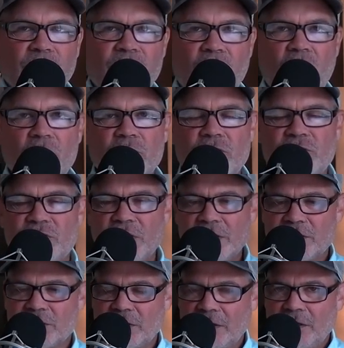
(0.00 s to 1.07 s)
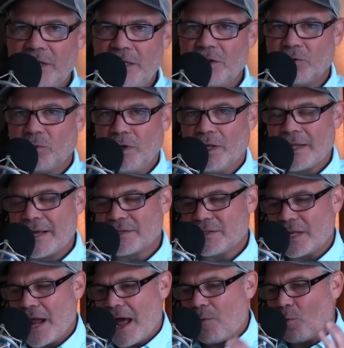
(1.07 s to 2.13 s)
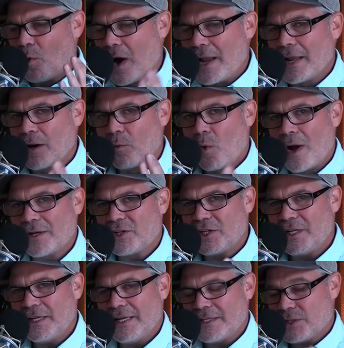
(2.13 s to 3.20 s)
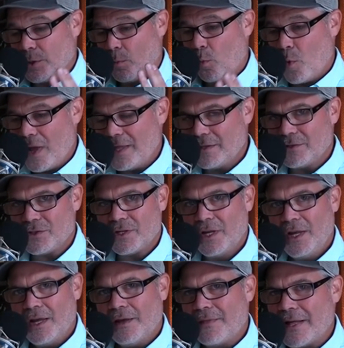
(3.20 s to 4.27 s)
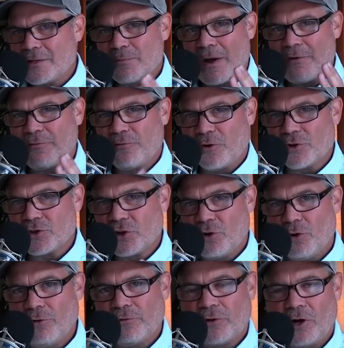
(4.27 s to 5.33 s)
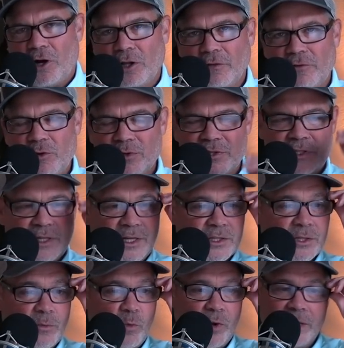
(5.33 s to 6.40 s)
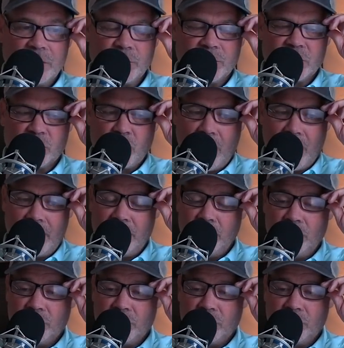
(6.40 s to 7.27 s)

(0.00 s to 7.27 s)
no, you just need to realize that while I want you to get some wins, and that's my first goal for all of you is to get some wins, which is why I